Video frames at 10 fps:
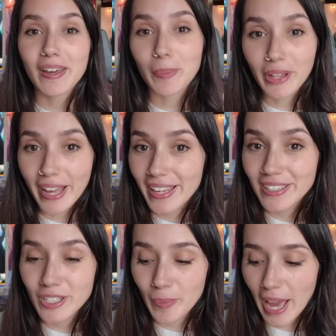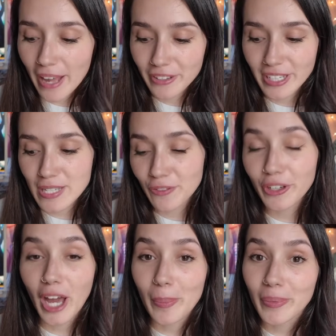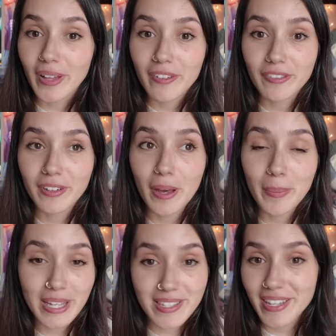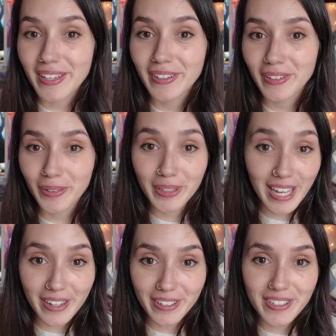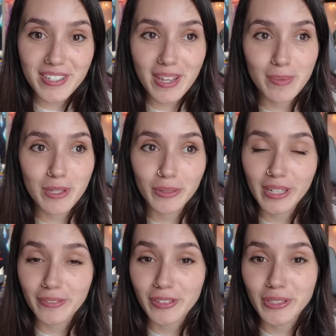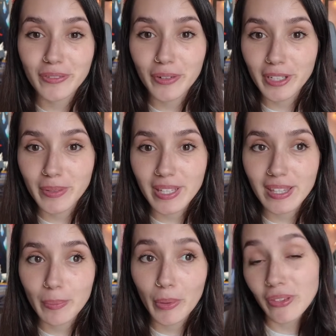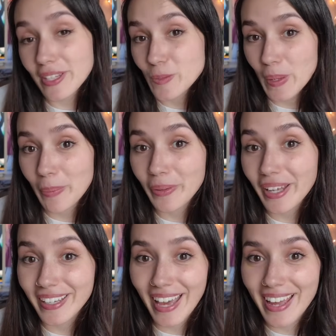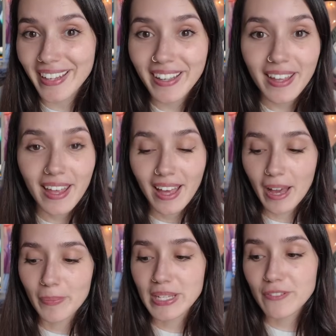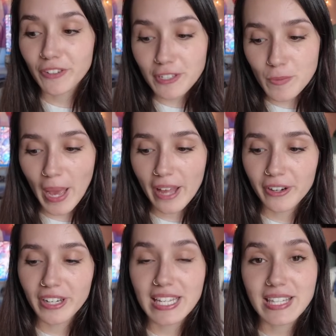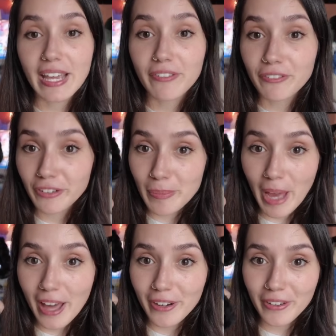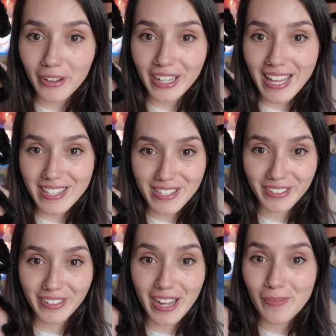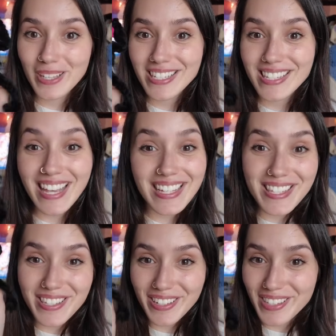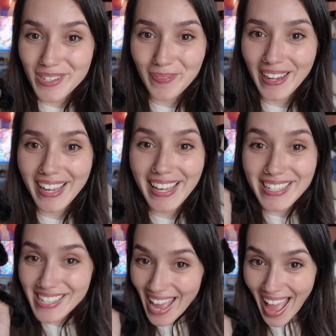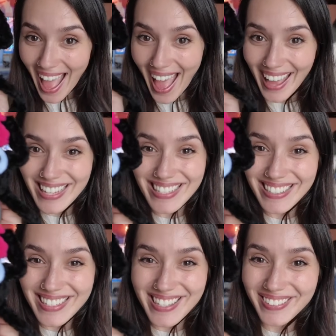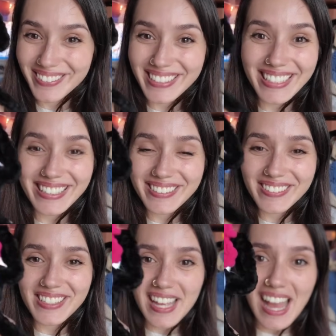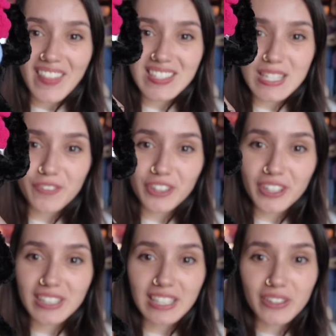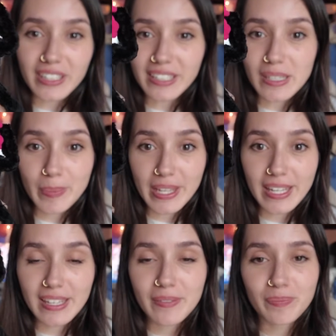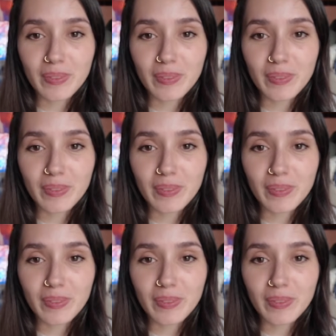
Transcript: applied to pattern test for a couple of amazing creators. I'm so grateful to have worked with both of these people again. This first pattern is a free pattern on Instagram. This is a soot sprite. Isn't it so cute? This is for Little Lily Bee